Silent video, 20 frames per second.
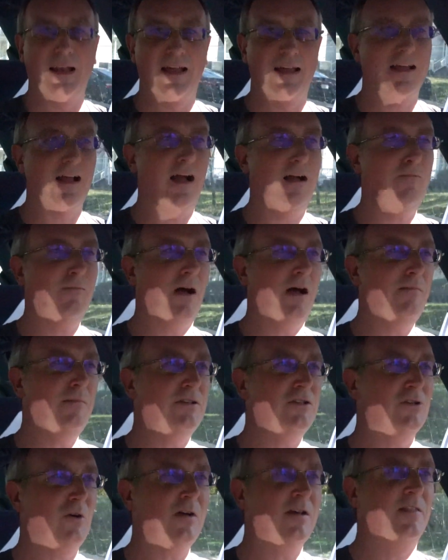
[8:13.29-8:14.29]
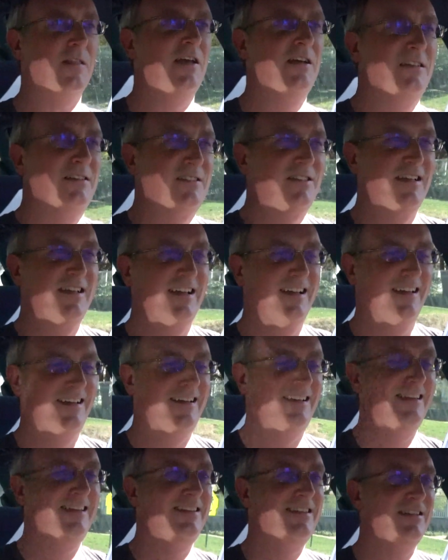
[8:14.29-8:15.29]
Like, I'm enjoying this.
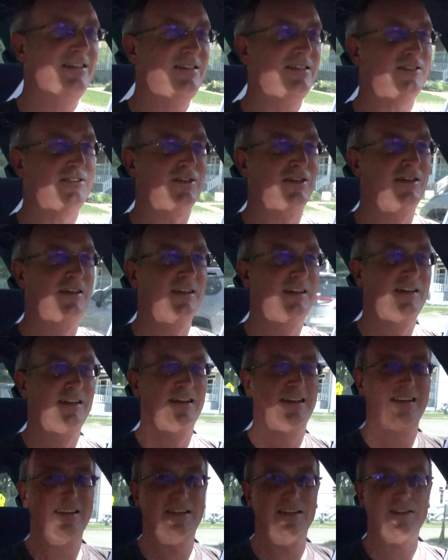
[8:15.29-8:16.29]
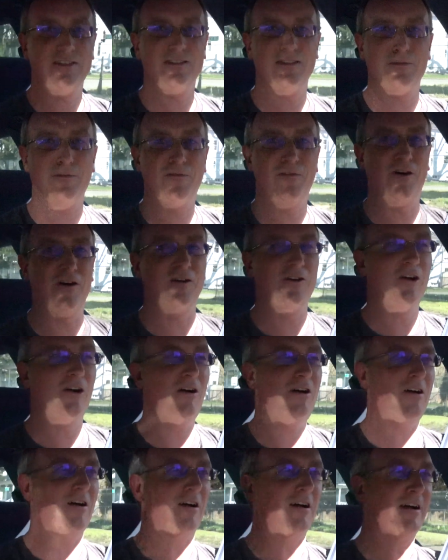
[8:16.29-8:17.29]
This is a fun
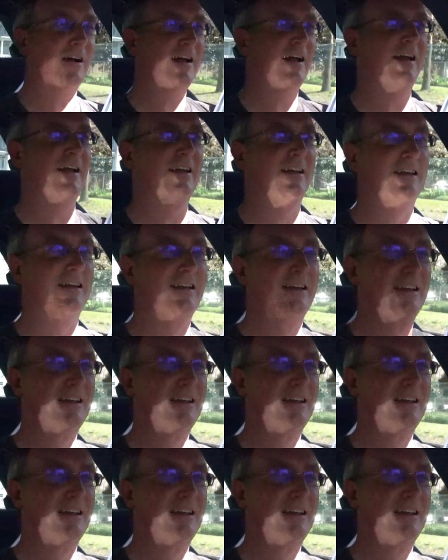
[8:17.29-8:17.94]
car, and